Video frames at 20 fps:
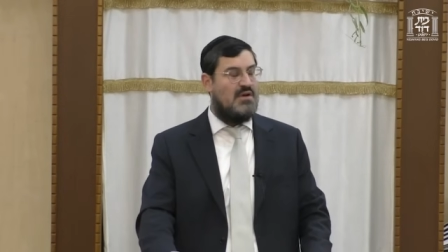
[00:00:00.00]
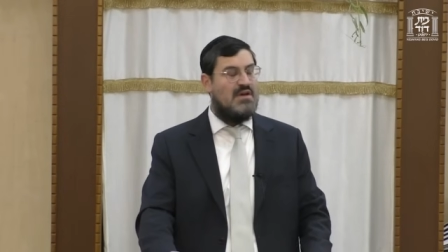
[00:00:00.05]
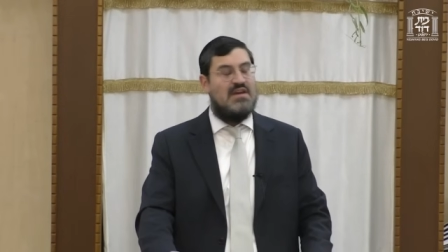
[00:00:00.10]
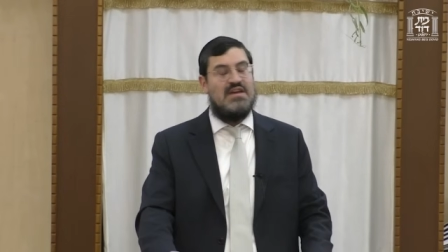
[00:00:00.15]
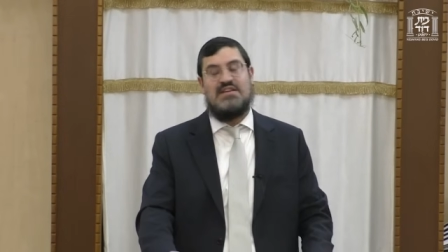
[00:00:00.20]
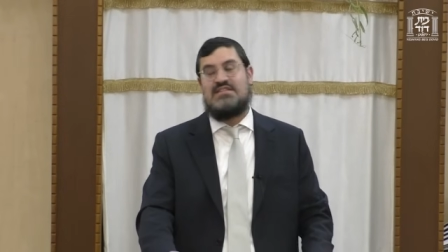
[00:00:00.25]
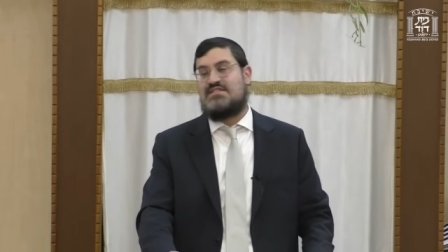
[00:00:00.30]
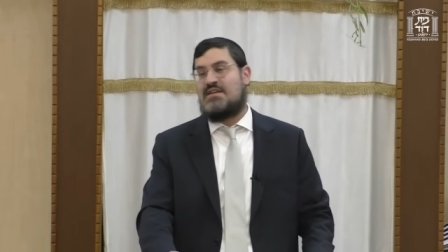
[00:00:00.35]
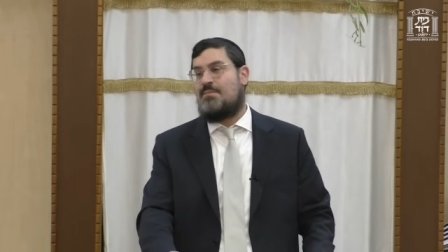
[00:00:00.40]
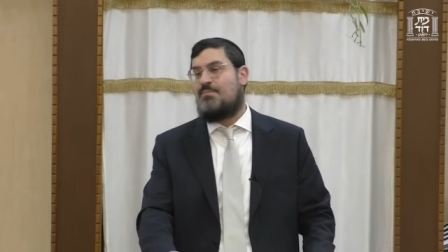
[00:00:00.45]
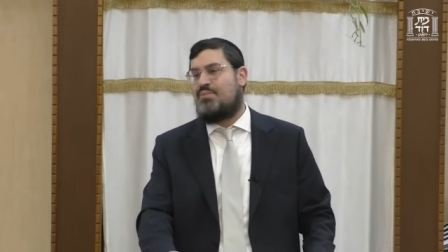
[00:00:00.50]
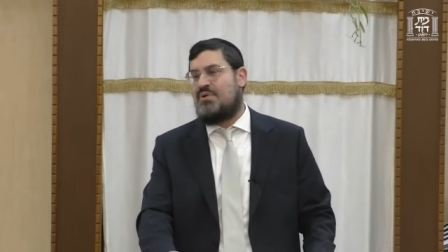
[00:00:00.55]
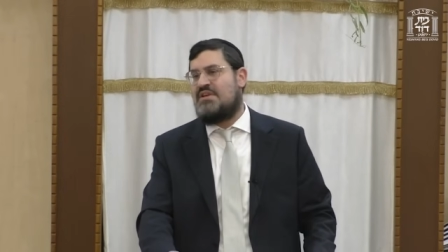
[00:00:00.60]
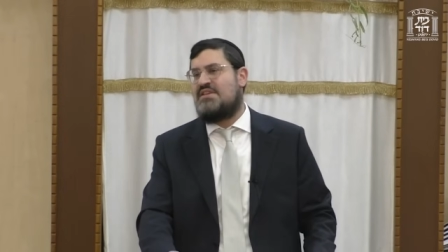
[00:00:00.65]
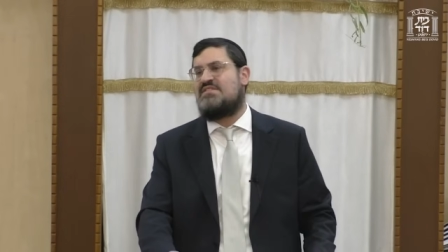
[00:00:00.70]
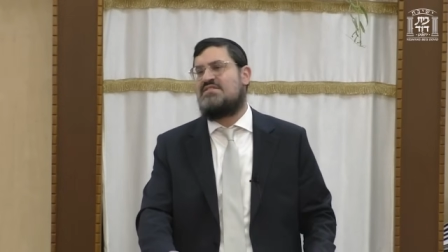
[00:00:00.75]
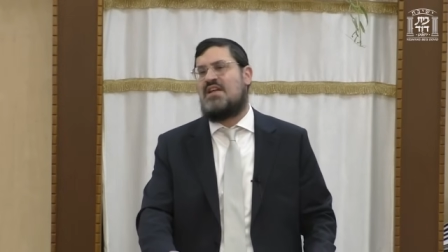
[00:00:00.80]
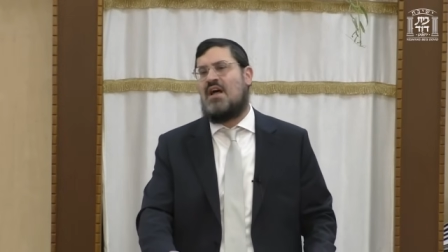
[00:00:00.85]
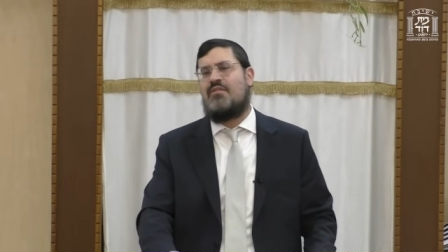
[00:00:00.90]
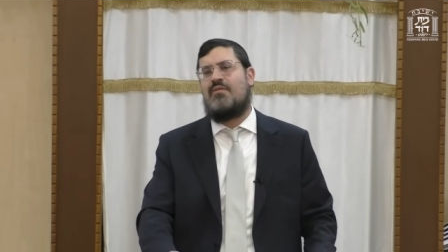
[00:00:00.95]
He said,
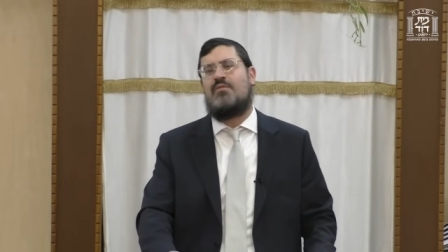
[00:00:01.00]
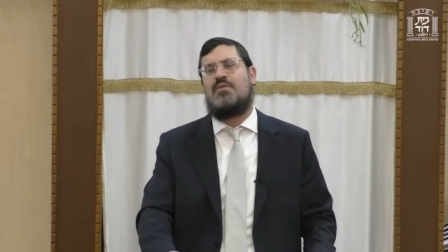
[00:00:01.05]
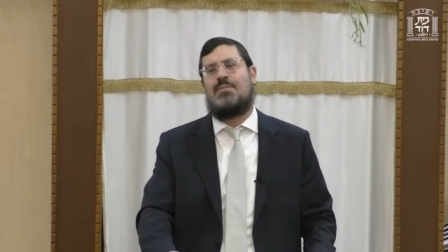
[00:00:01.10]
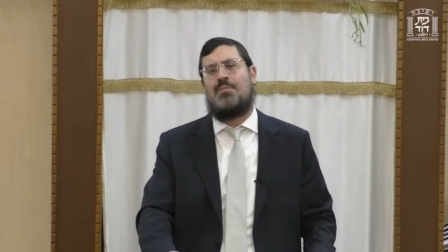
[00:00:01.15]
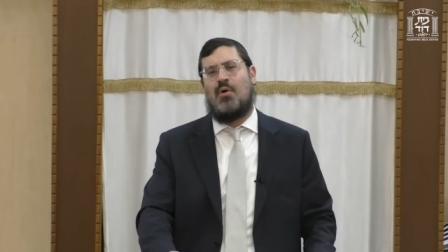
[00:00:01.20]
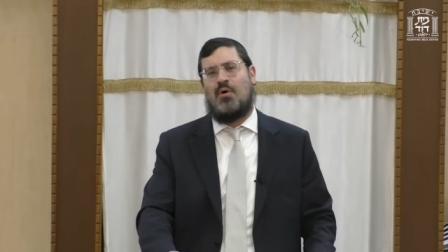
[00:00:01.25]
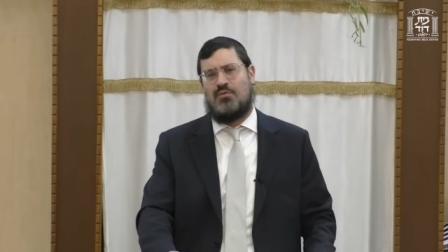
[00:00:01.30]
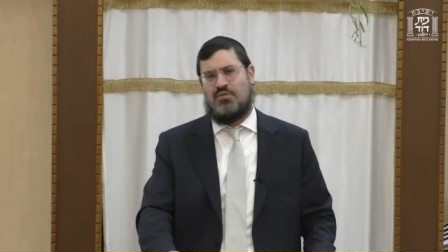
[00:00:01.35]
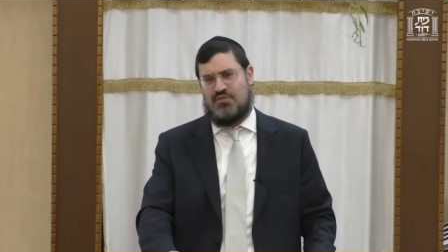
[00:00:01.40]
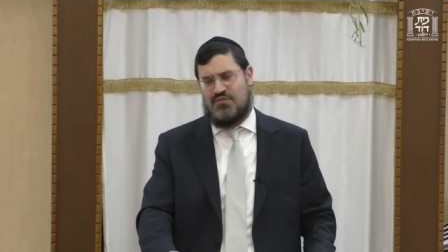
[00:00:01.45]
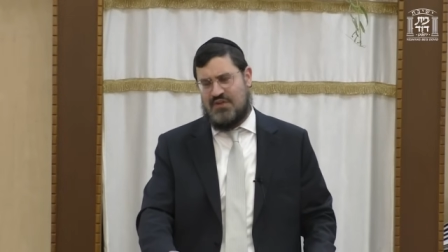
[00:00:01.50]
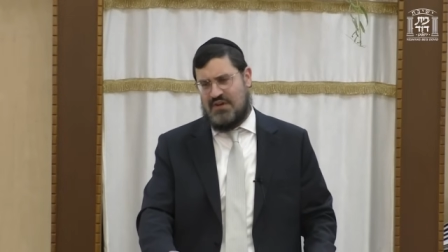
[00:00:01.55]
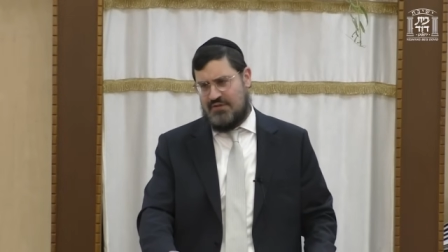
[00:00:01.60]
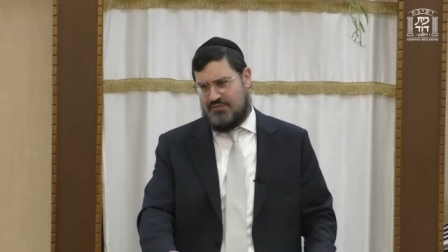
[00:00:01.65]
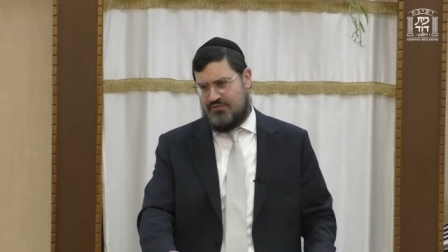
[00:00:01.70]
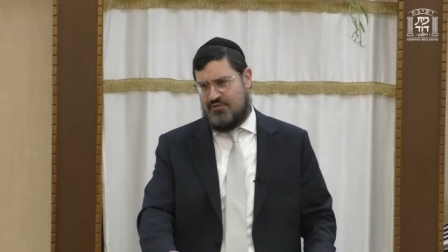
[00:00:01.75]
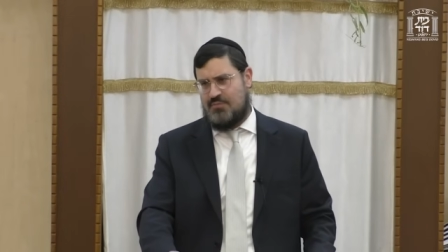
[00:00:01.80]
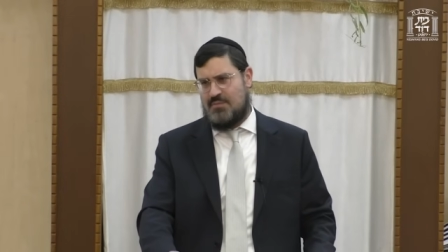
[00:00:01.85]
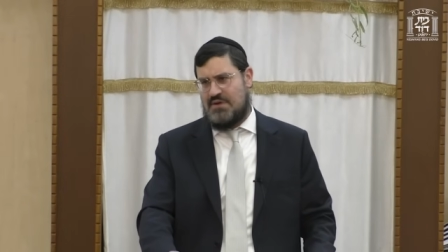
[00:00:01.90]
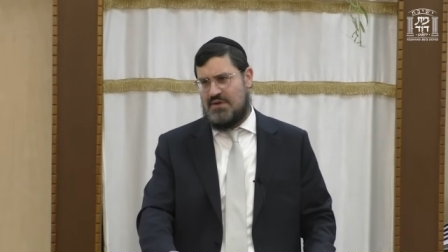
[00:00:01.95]
please tell them to put on
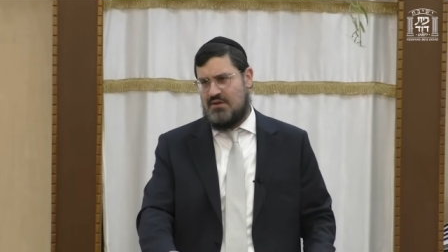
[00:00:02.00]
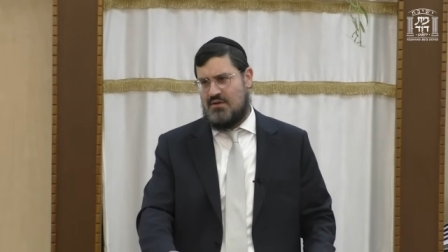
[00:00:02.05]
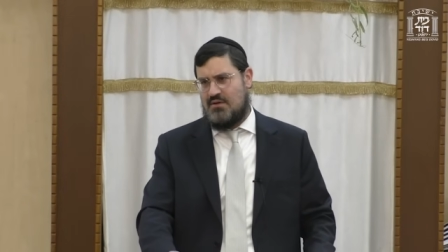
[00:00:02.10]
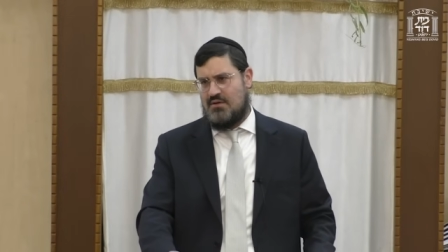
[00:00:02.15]
tefillin for me.